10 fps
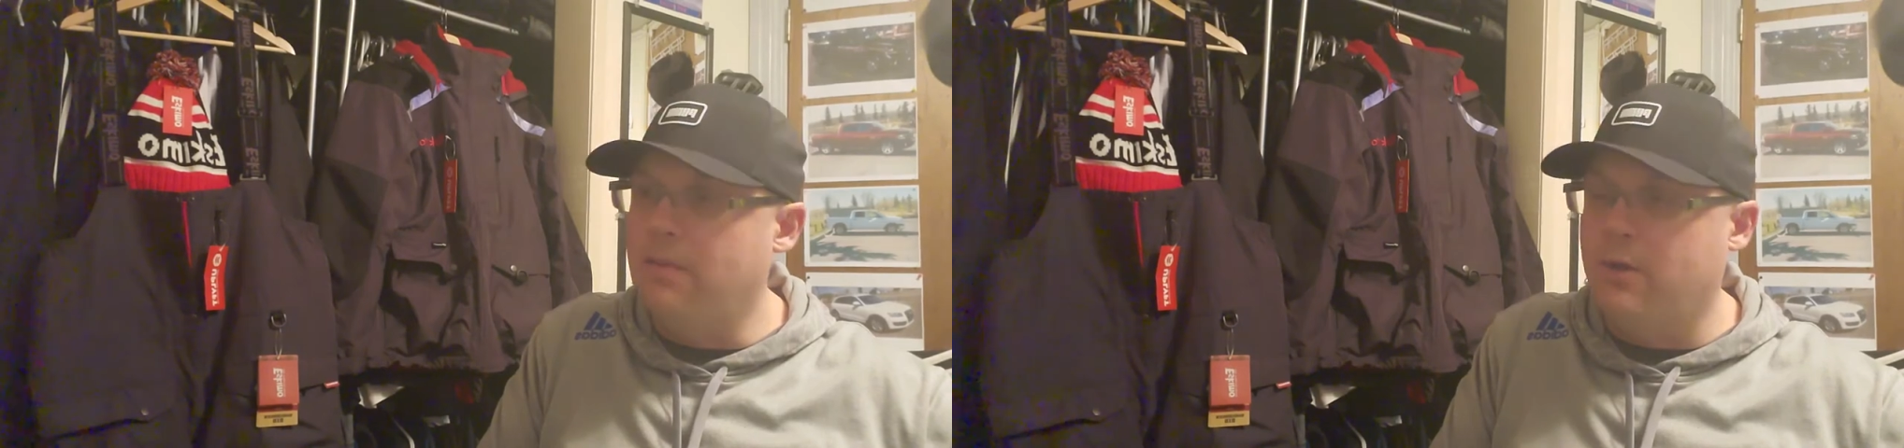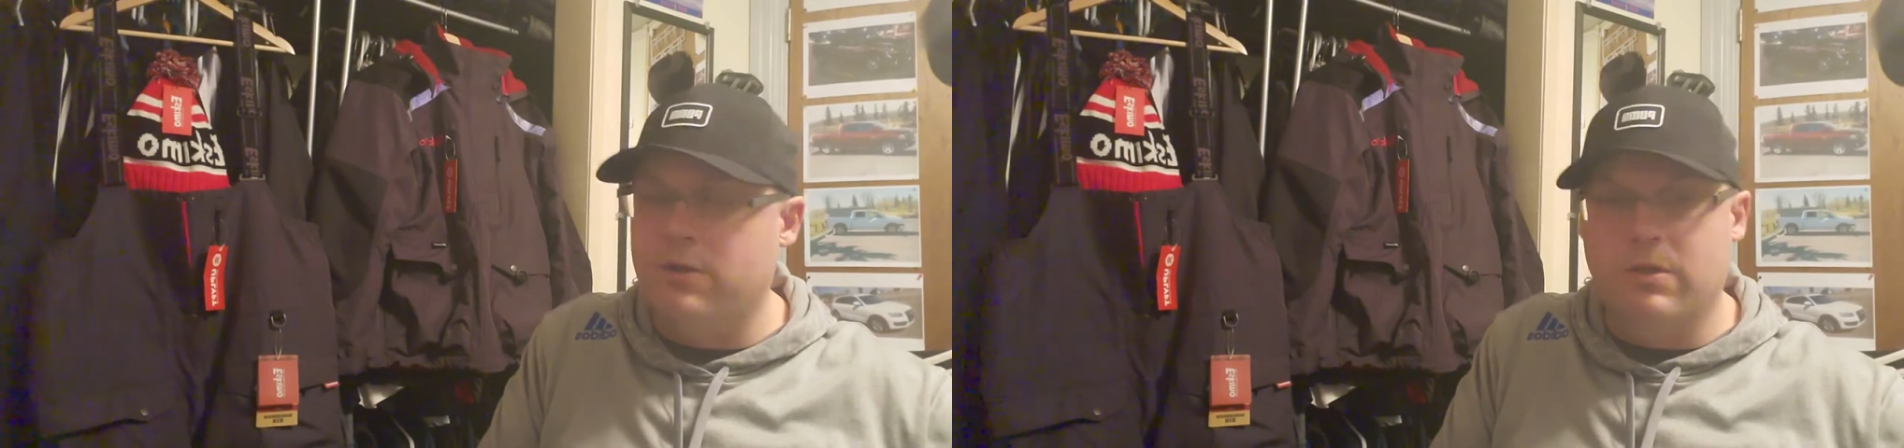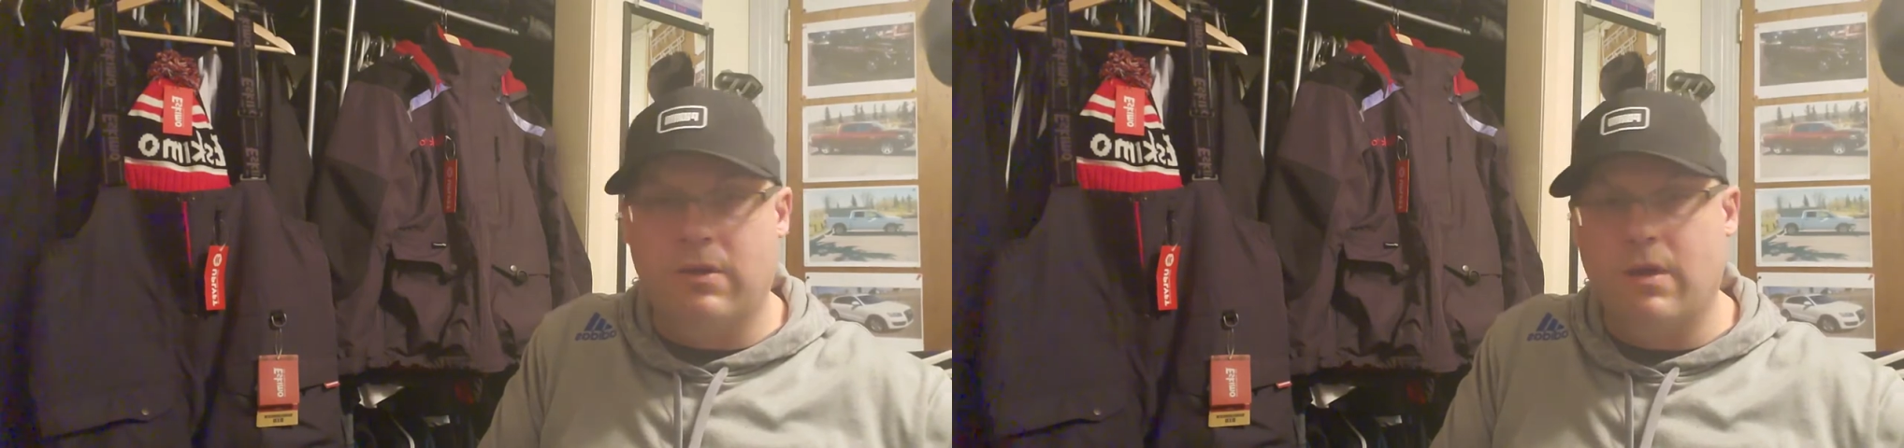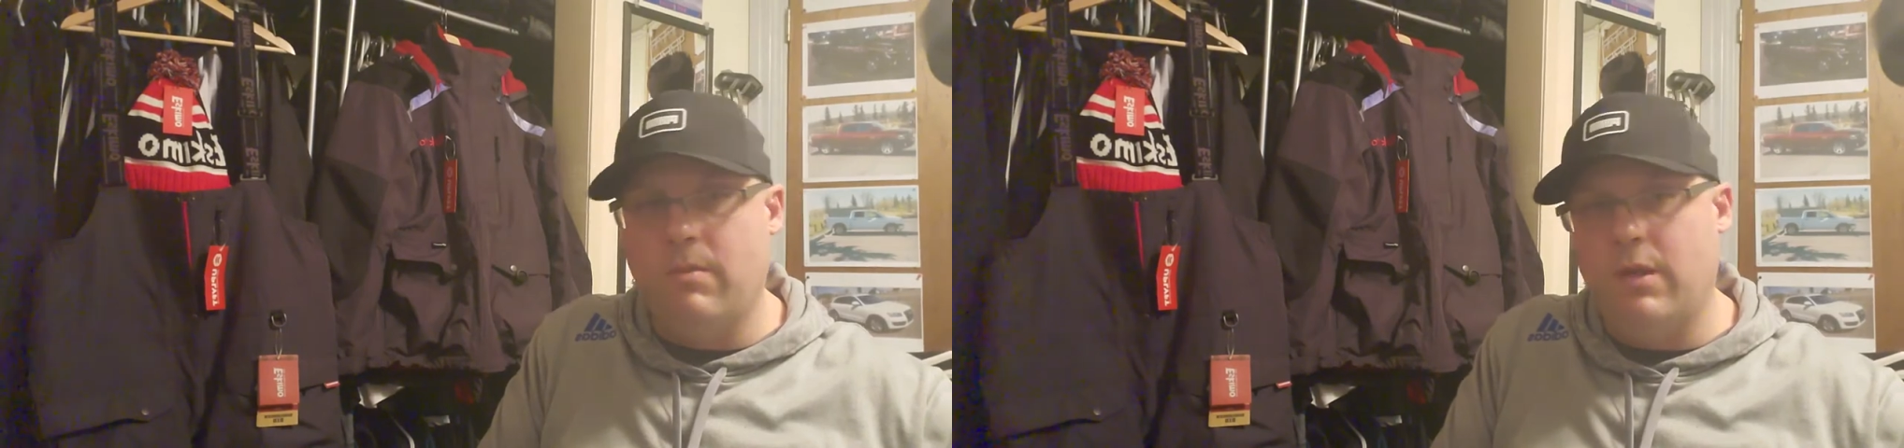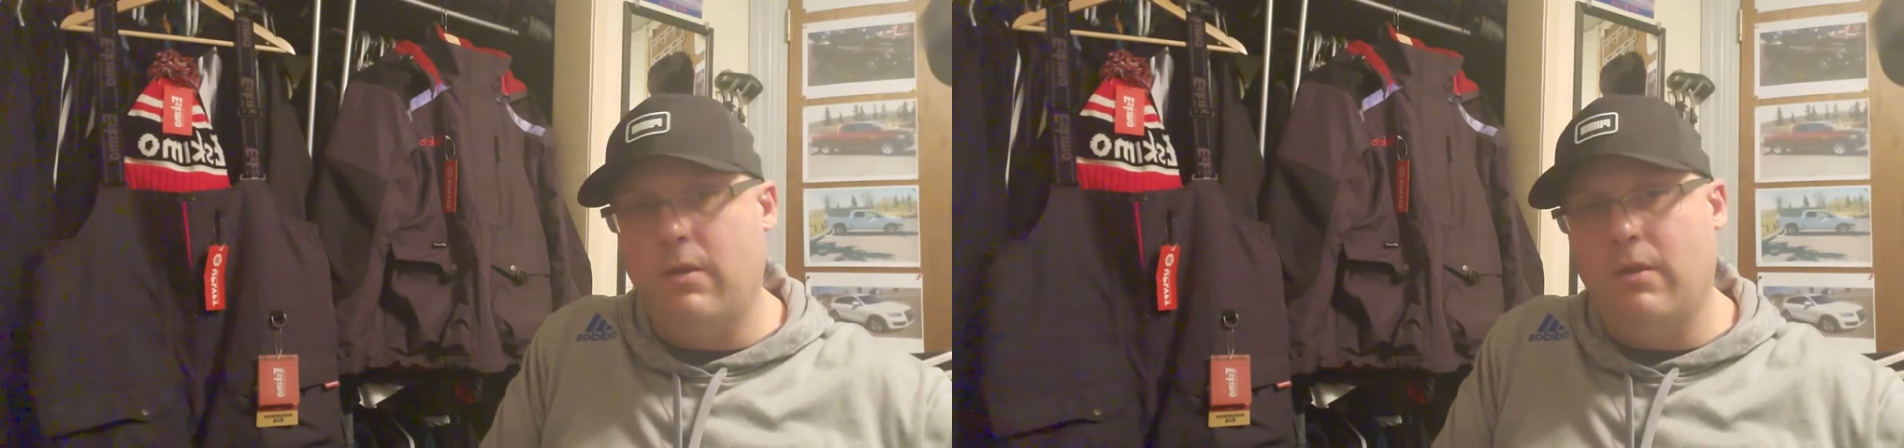I'm also going
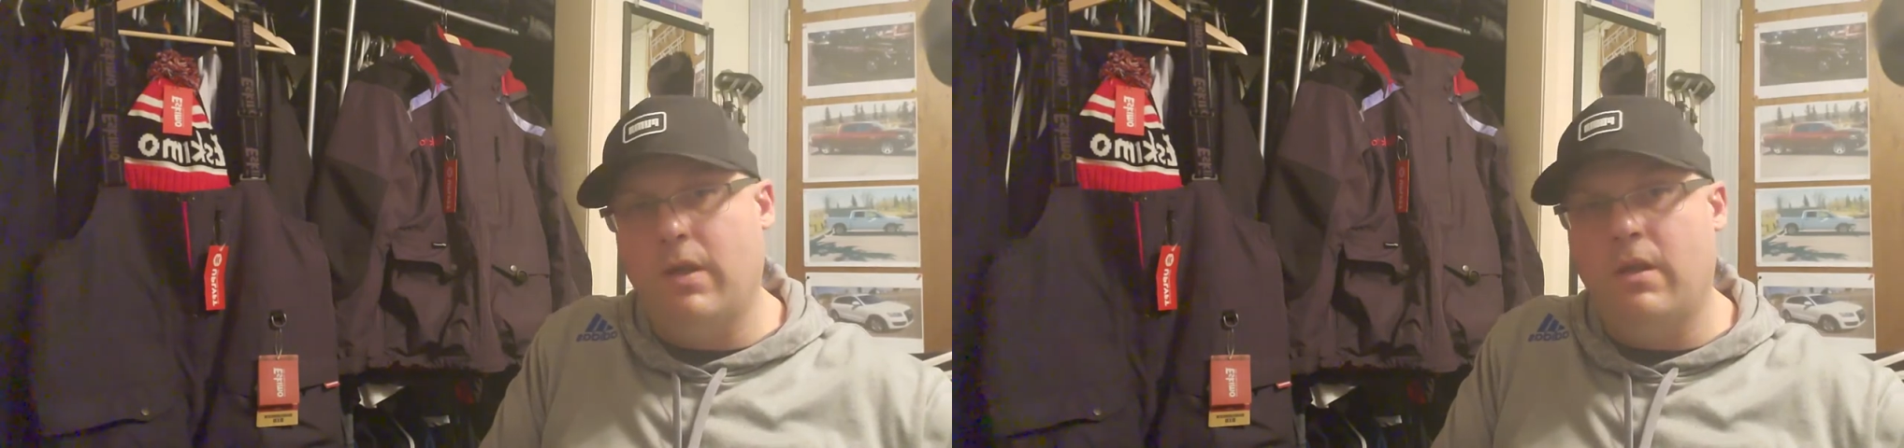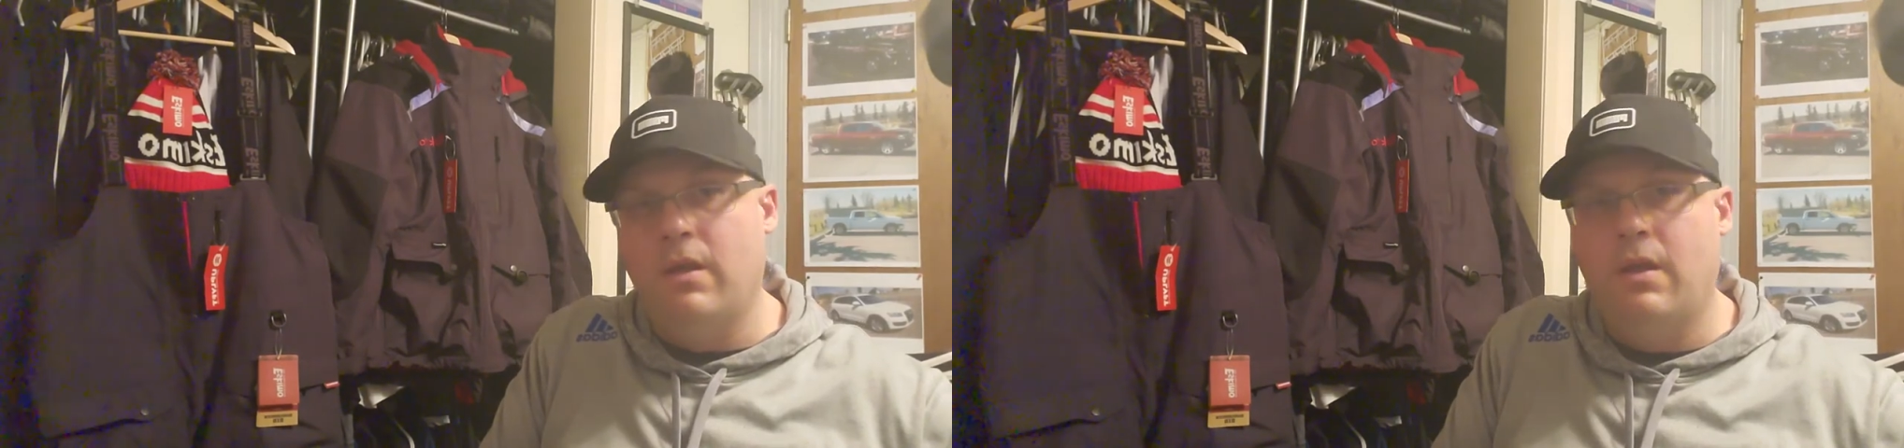to be doing